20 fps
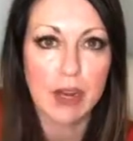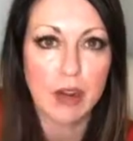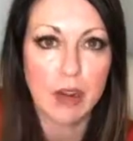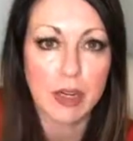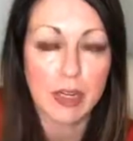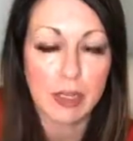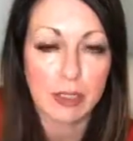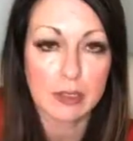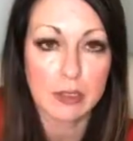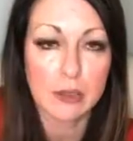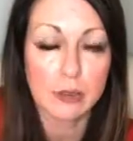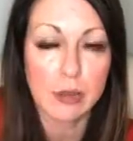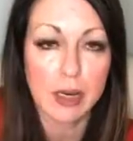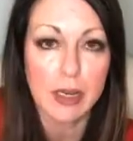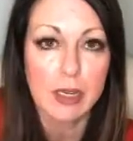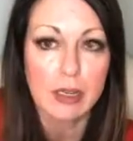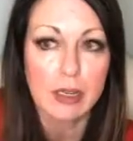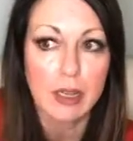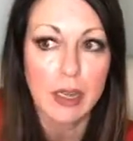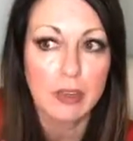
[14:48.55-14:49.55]
audience,
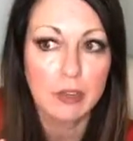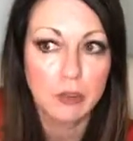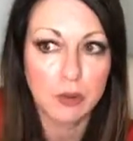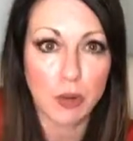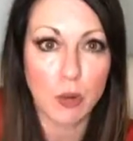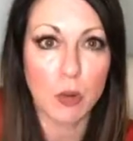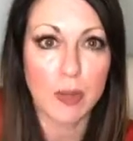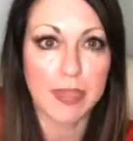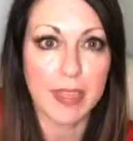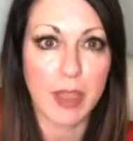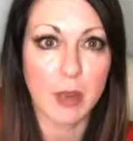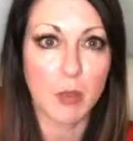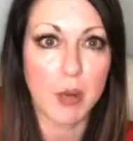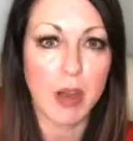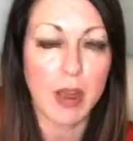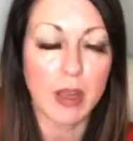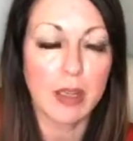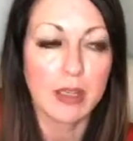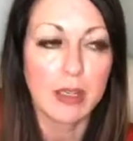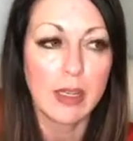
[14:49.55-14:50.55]
right, and you know what they
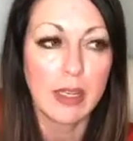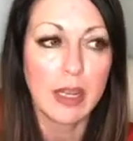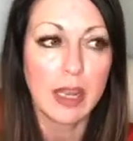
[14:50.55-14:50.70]
want,